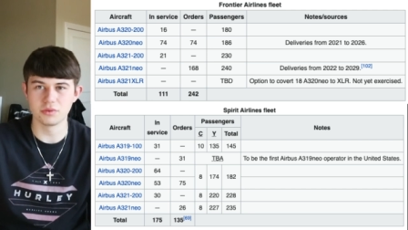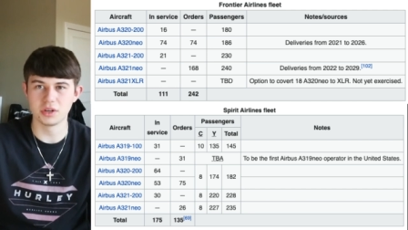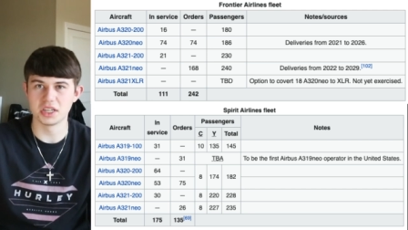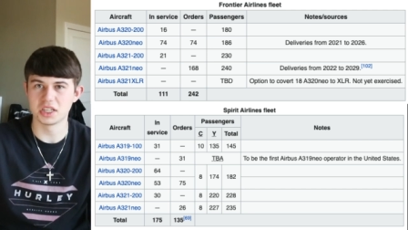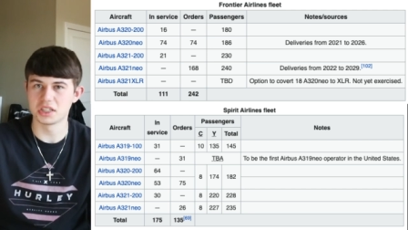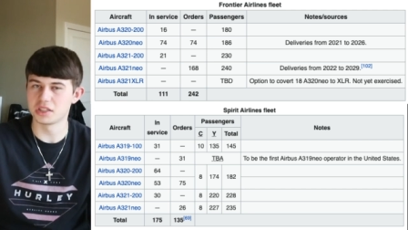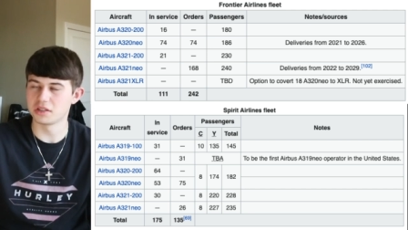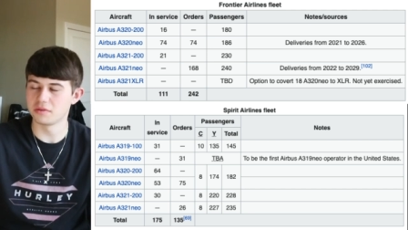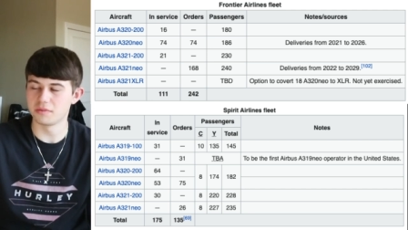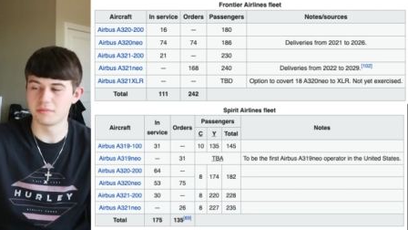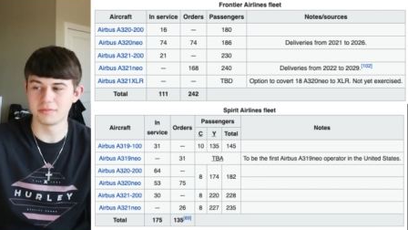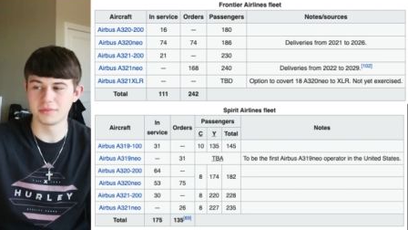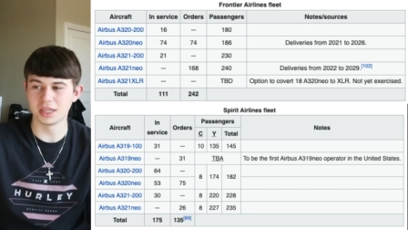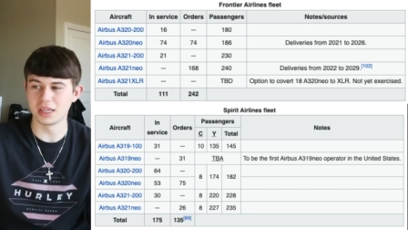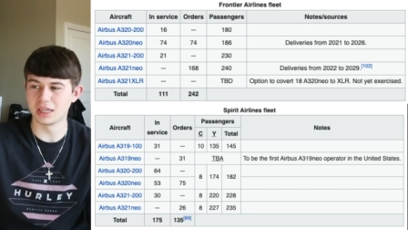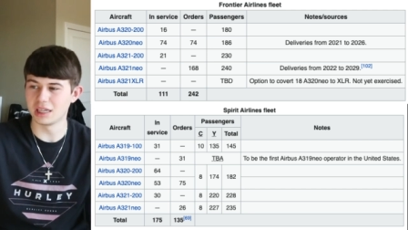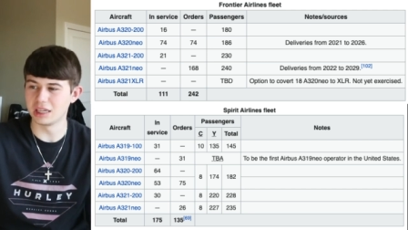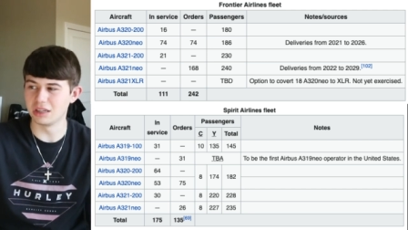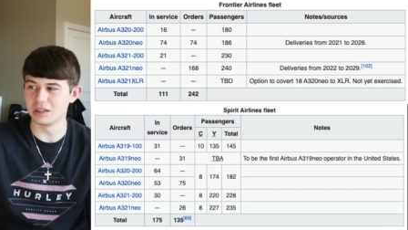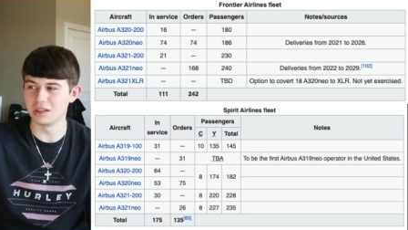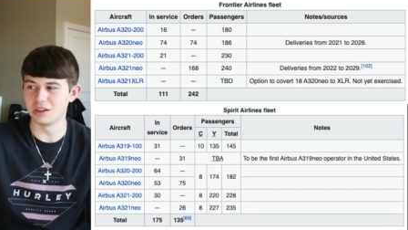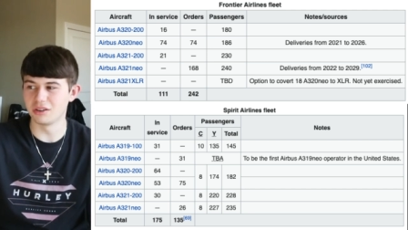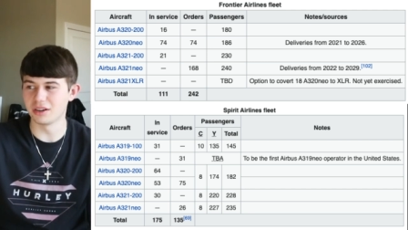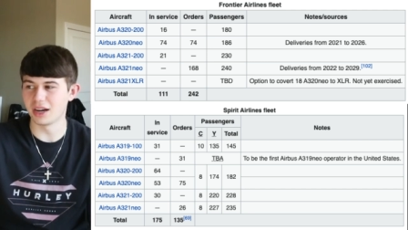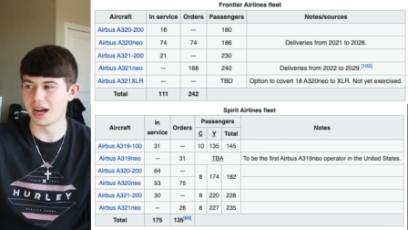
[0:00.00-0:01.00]
which,
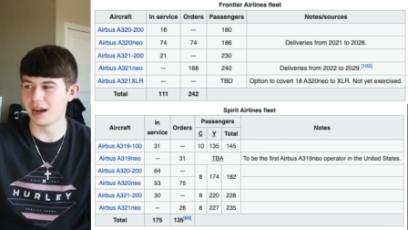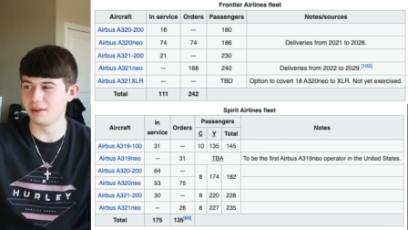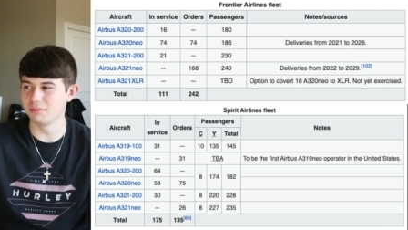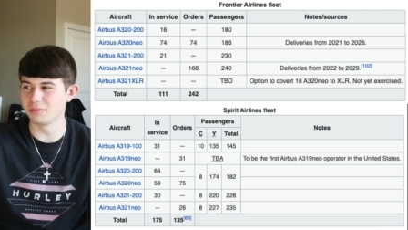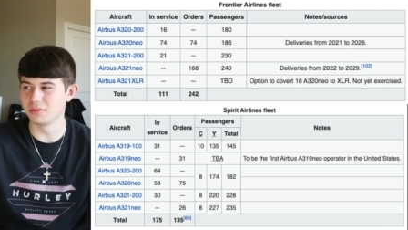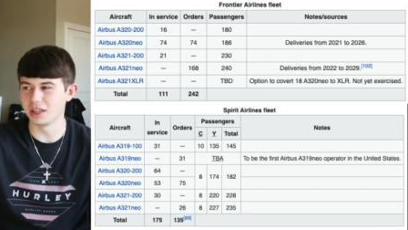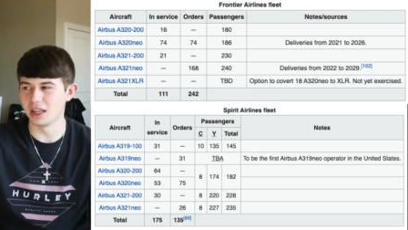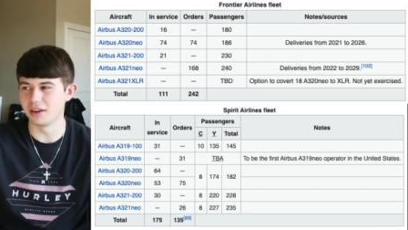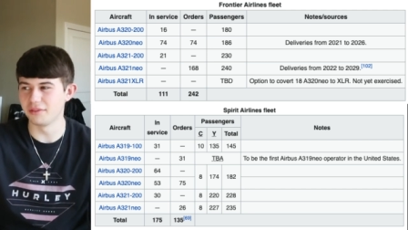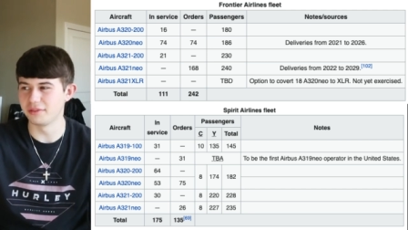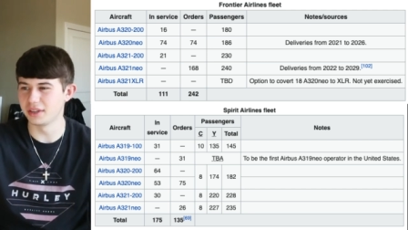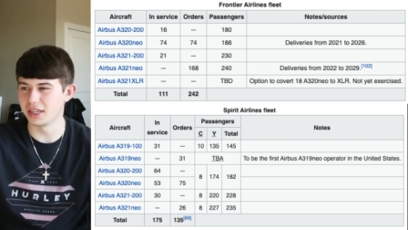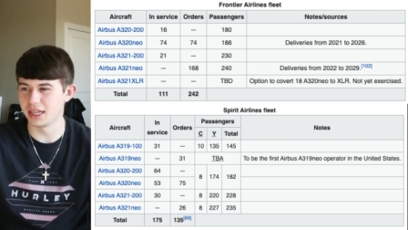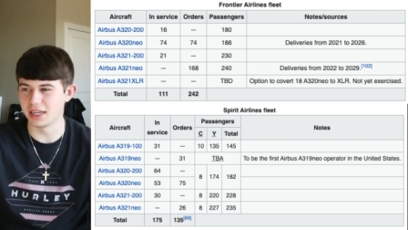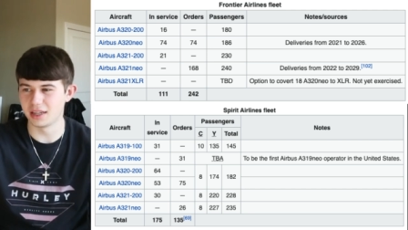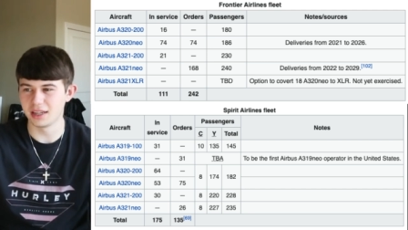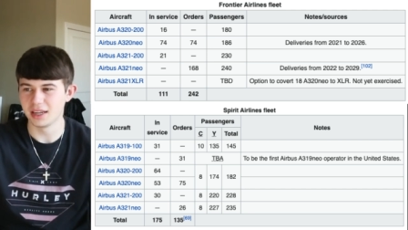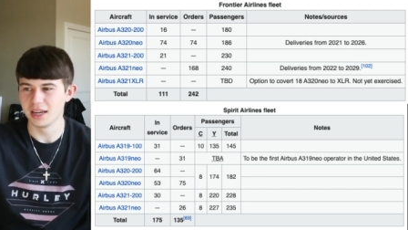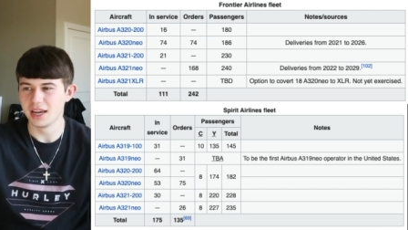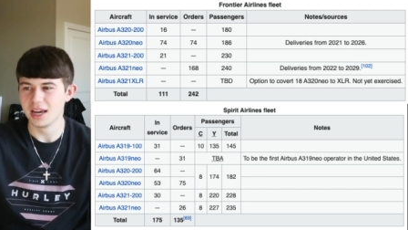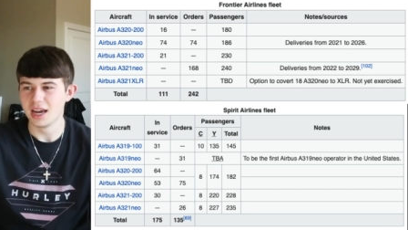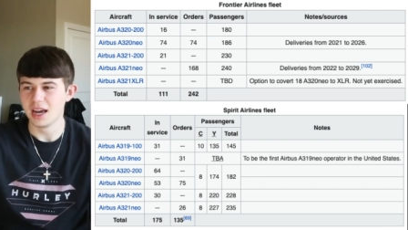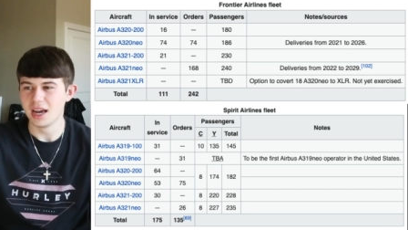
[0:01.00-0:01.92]
you know, I'm loving it,